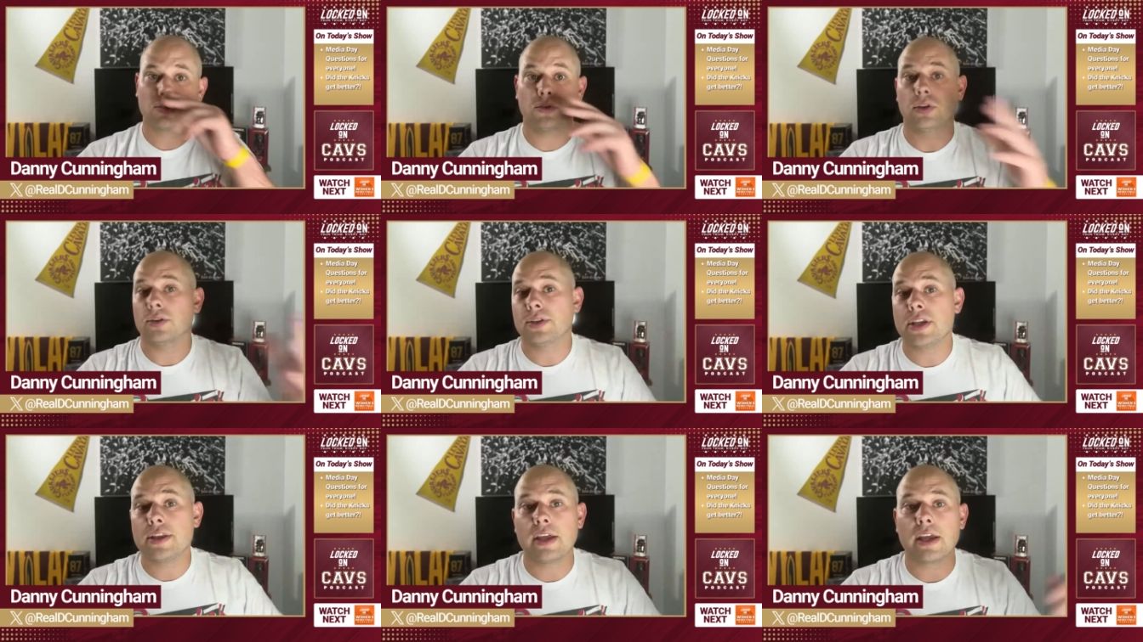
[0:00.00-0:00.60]

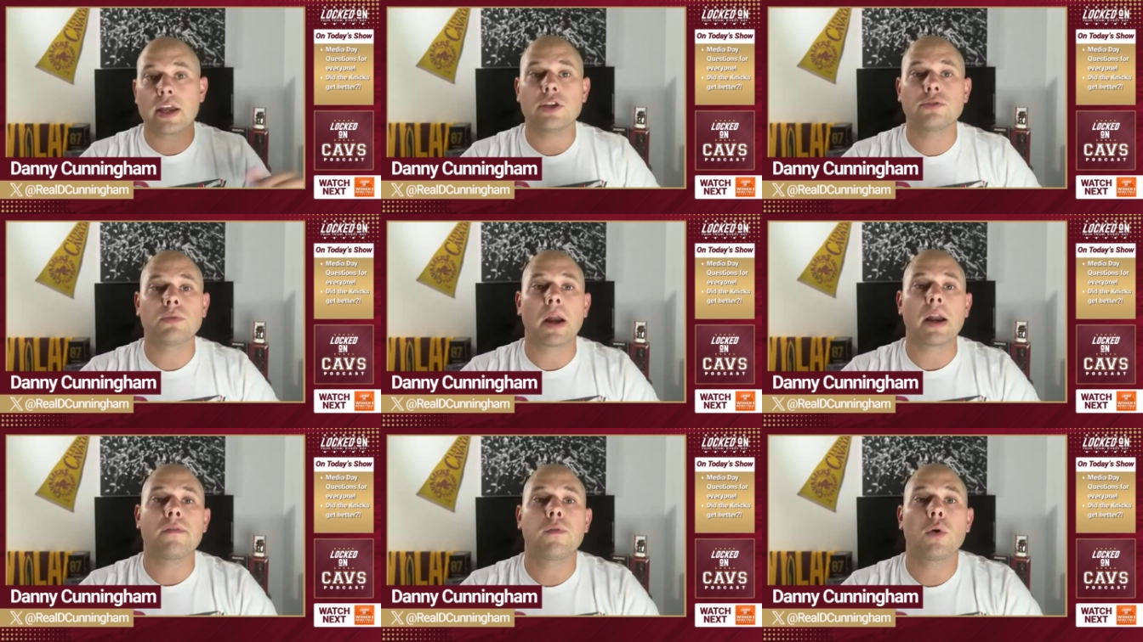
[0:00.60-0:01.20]
Does he think he's
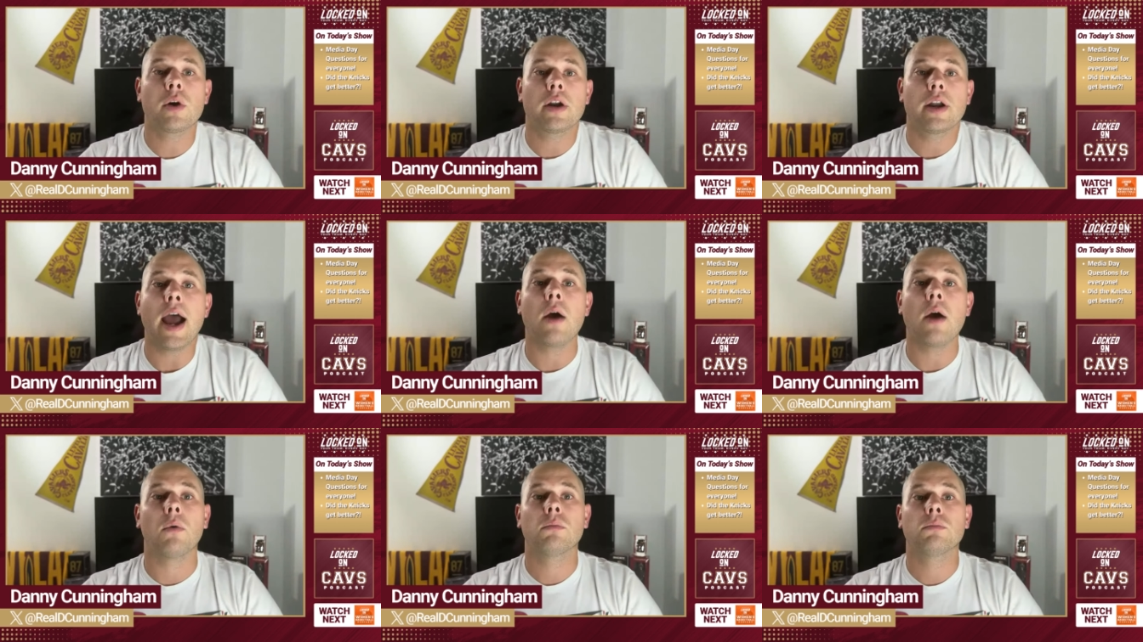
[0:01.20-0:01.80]
ready for it
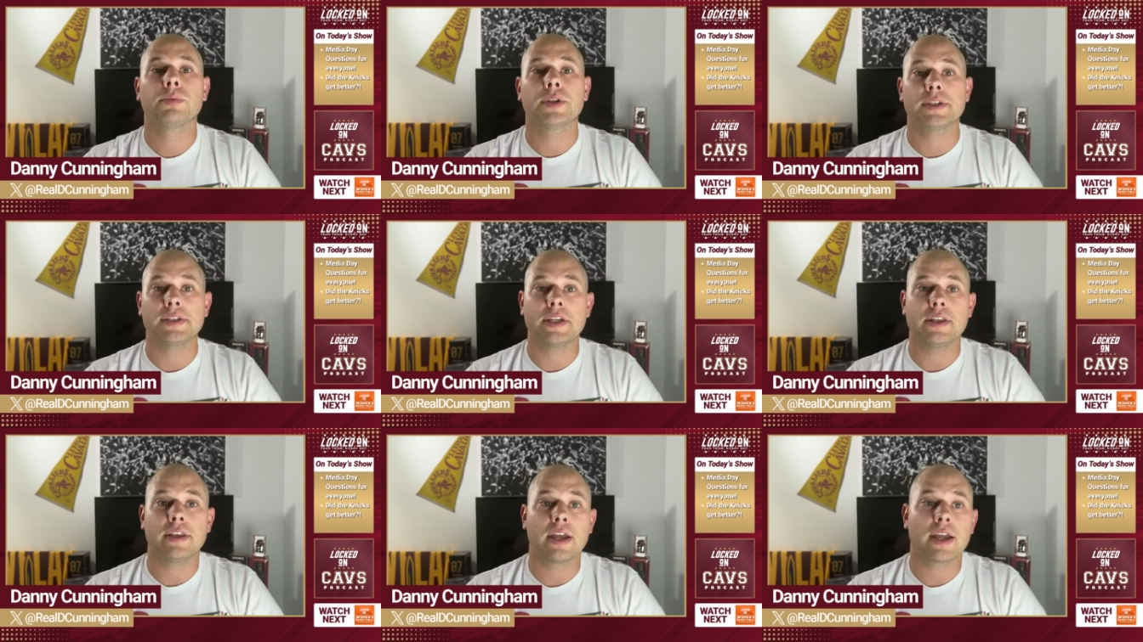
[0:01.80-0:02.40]
now? Does
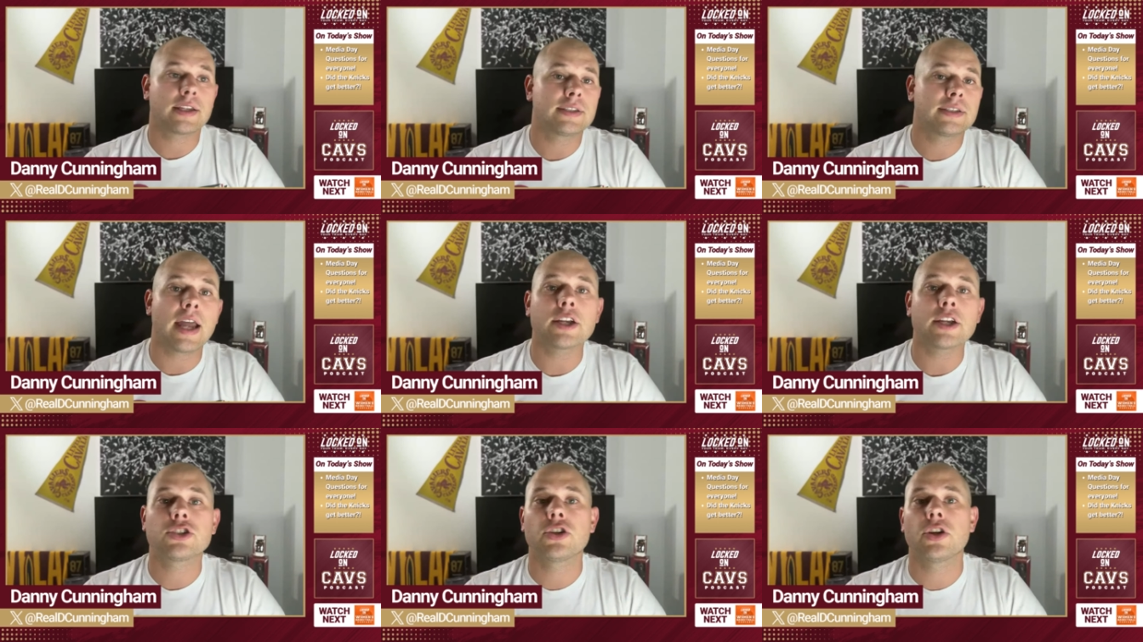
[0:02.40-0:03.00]
he think it's
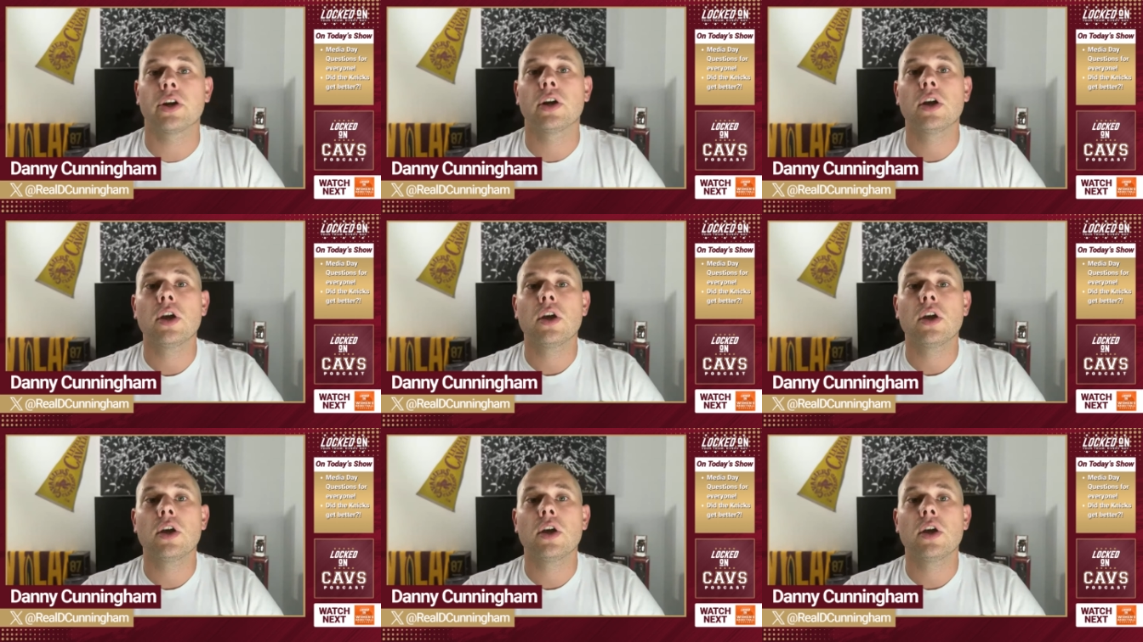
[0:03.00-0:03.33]
next year?